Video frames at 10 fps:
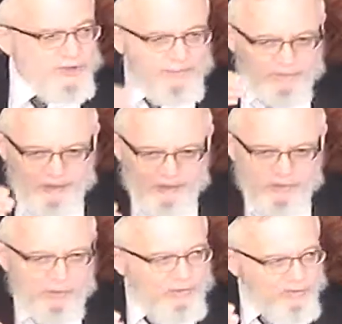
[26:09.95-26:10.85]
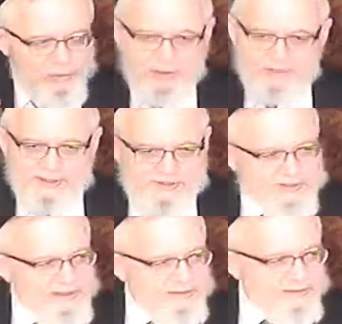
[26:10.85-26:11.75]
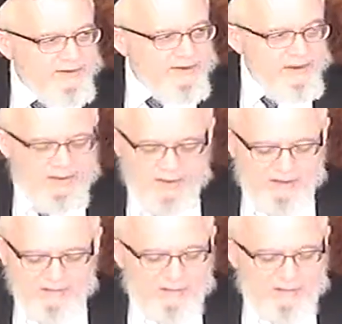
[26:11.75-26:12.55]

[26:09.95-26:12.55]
to bring it to a more complete state. But